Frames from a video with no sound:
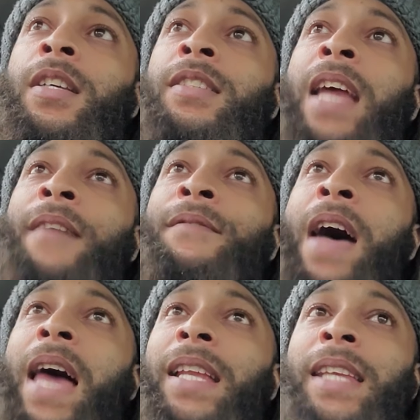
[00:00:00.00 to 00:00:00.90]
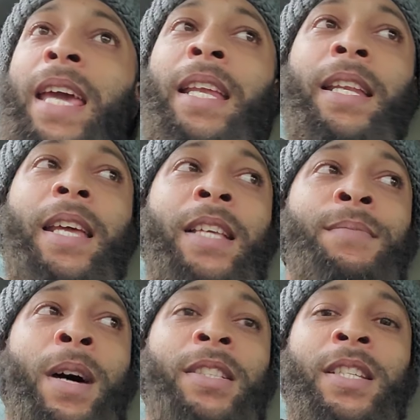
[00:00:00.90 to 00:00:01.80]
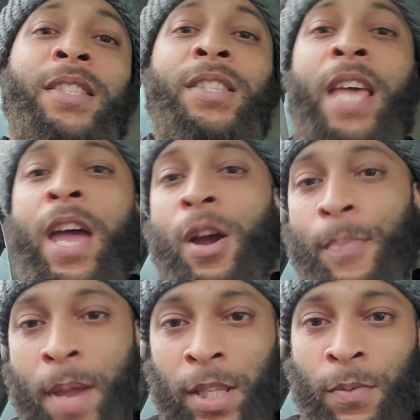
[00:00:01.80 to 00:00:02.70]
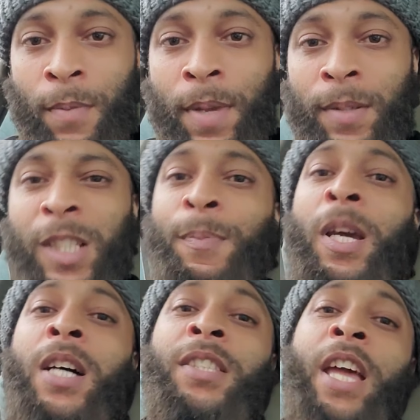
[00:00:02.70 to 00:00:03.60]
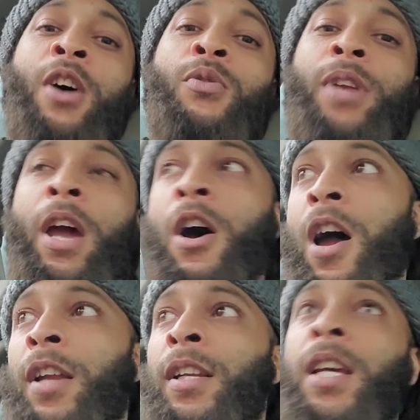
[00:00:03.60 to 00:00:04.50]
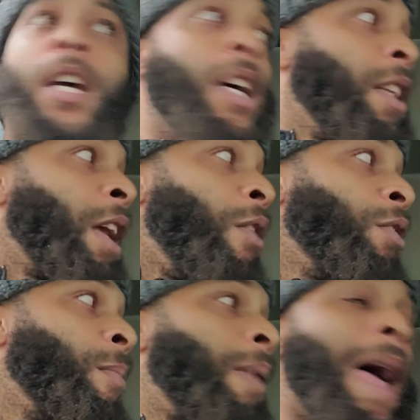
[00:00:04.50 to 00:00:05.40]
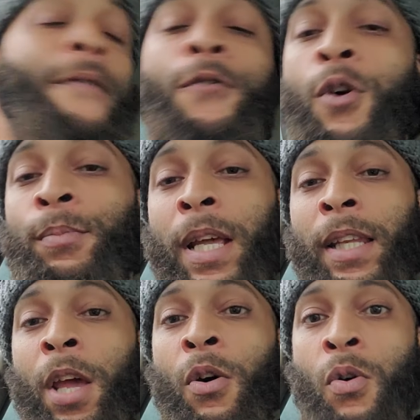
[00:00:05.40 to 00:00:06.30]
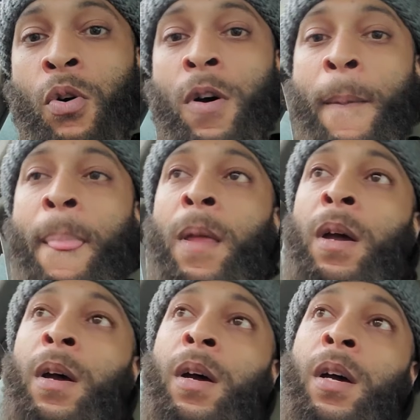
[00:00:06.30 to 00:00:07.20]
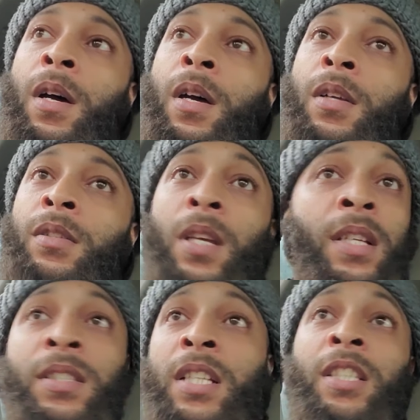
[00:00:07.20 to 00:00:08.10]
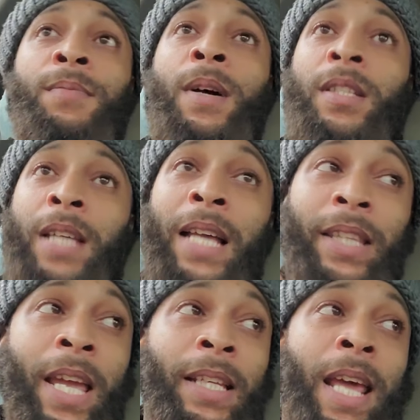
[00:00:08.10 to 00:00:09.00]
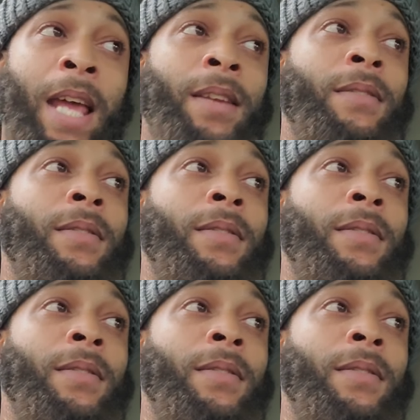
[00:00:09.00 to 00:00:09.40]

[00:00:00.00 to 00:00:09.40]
not validated as much as their opinion would be, just because they are who they are and they're on the platform that they're on. It's just as much as I think that,